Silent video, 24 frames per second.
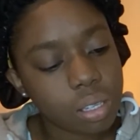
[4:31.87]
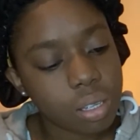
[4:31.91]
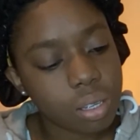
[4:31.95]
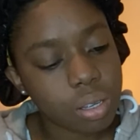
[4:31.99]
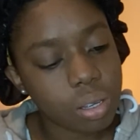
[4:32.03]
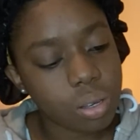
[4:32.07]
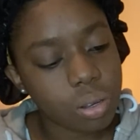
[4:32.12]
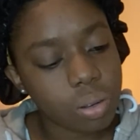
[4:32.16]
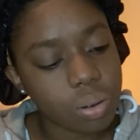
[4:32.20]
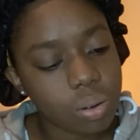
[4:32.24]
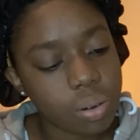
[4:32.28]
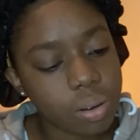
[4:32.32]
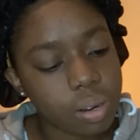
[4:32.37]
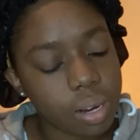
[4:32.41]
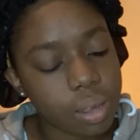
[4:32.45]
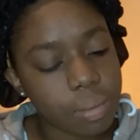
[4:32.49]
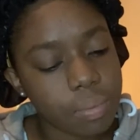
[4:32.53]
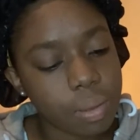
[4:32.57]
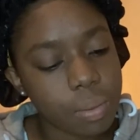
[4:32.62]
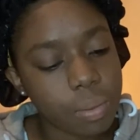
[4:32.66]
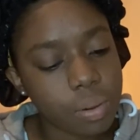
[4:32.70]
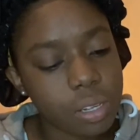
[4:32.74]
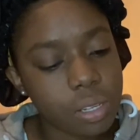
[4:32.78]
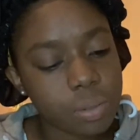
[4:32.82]
Oh crap, that
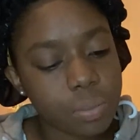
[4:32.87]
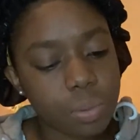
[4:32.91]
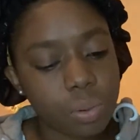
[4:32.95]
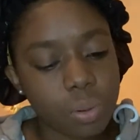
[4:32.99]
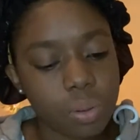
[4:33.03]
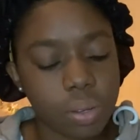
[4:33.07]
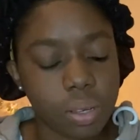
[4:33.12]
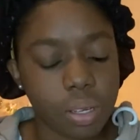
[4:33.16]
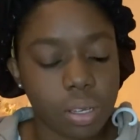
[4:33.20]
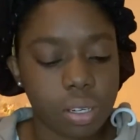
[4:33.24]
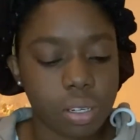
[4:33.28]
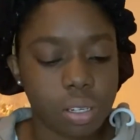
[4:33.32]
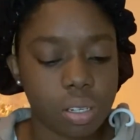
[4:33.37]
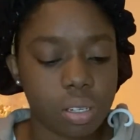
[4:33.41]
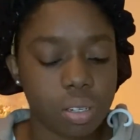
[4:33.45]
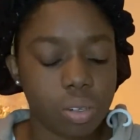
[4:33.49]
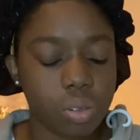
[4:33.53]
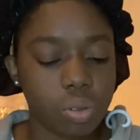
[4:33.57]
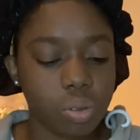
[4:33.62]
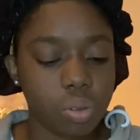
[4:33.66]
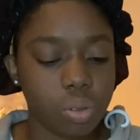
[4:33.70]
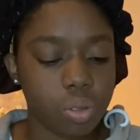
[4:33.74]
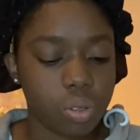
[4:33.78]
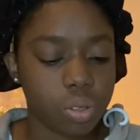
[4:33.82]
one is broken.
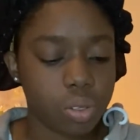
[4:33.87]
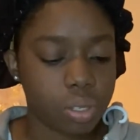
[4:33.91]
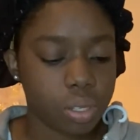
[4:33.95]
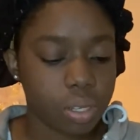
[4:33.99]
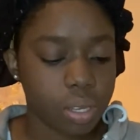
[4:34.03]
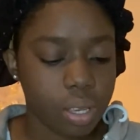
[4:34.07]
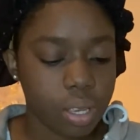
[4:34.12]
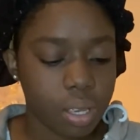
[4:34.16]
Shoot.